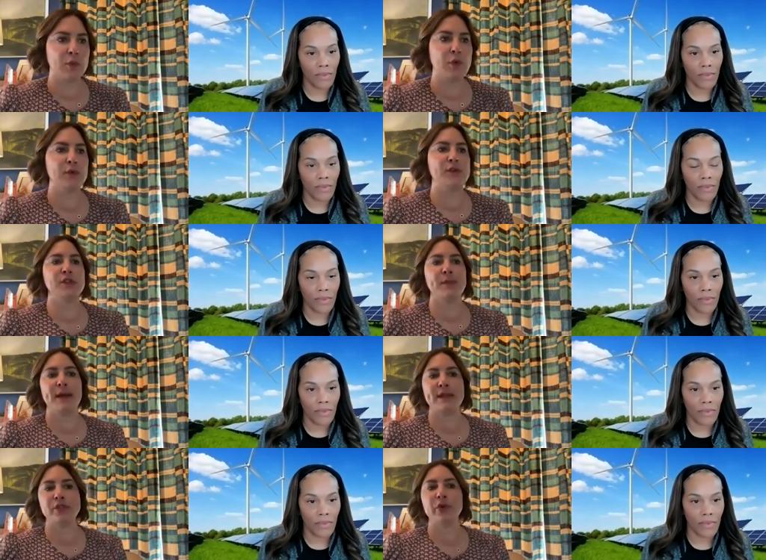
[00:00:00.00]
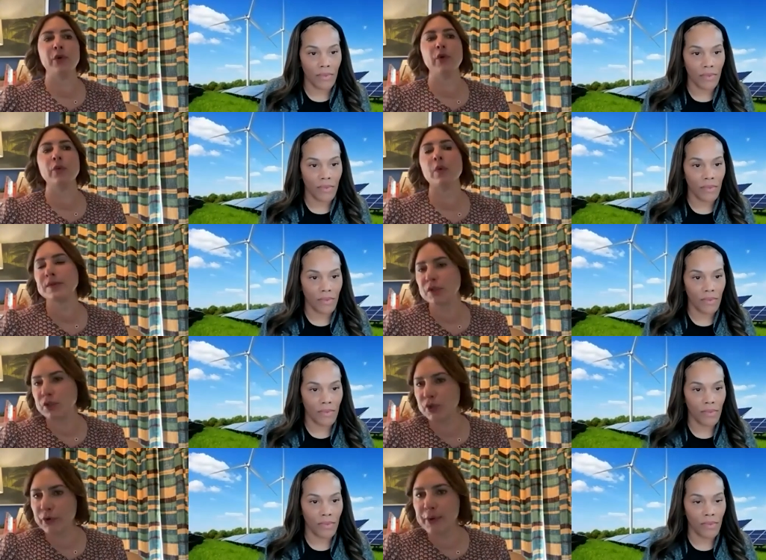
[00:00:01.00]
Speaker 1: moved into managerial roles as
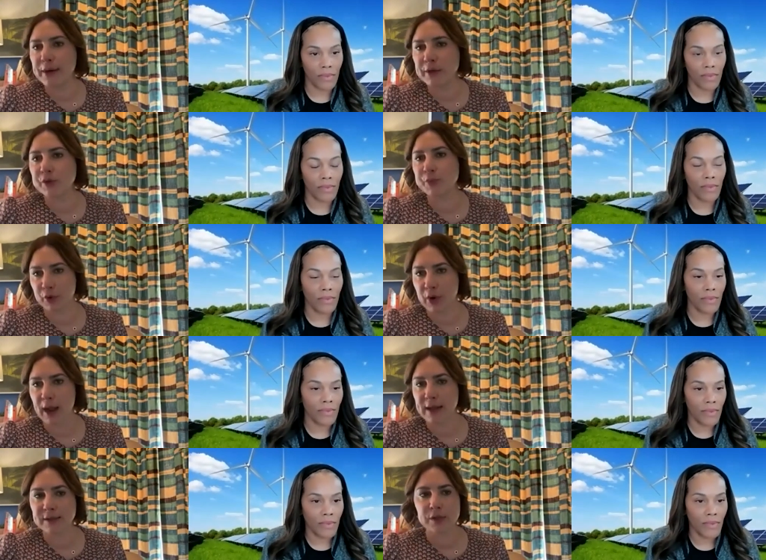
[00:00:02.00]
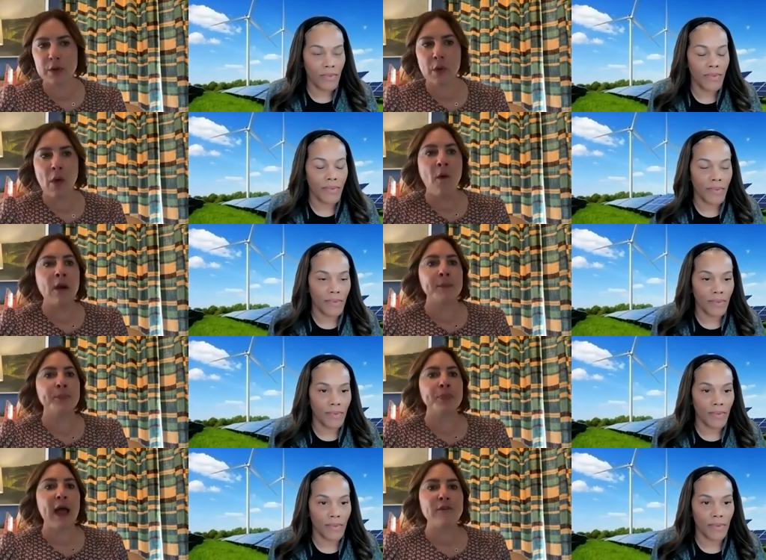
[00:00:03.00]
your career has progressed.
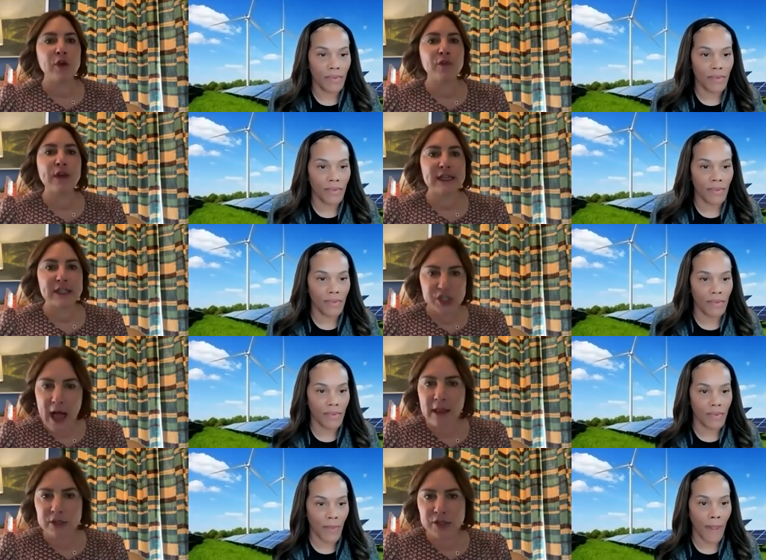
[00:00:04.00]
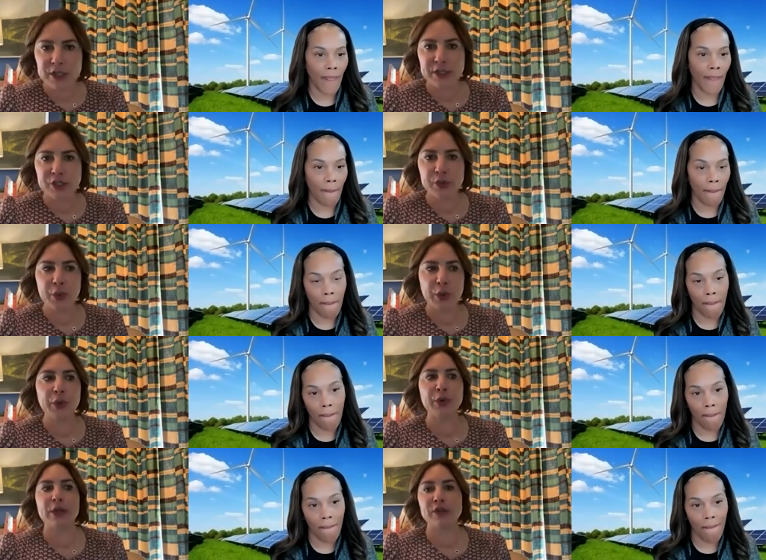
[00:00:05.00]
Have you found it challenging to
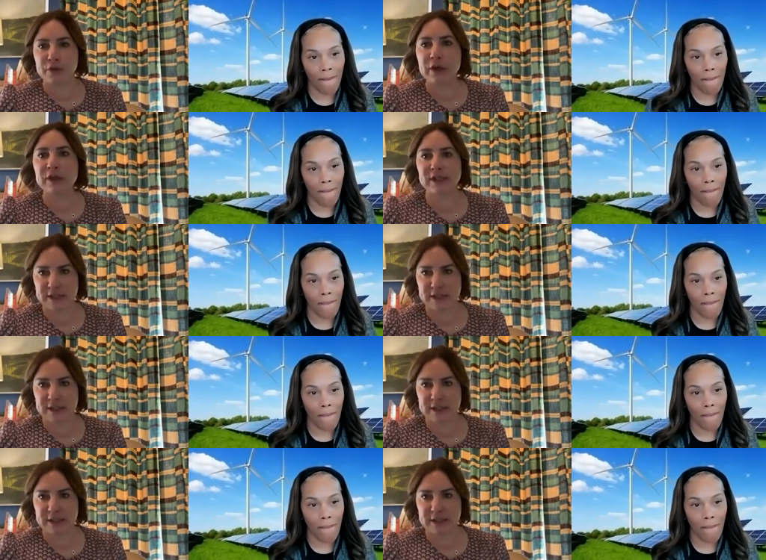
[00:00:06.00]
recruit a diverse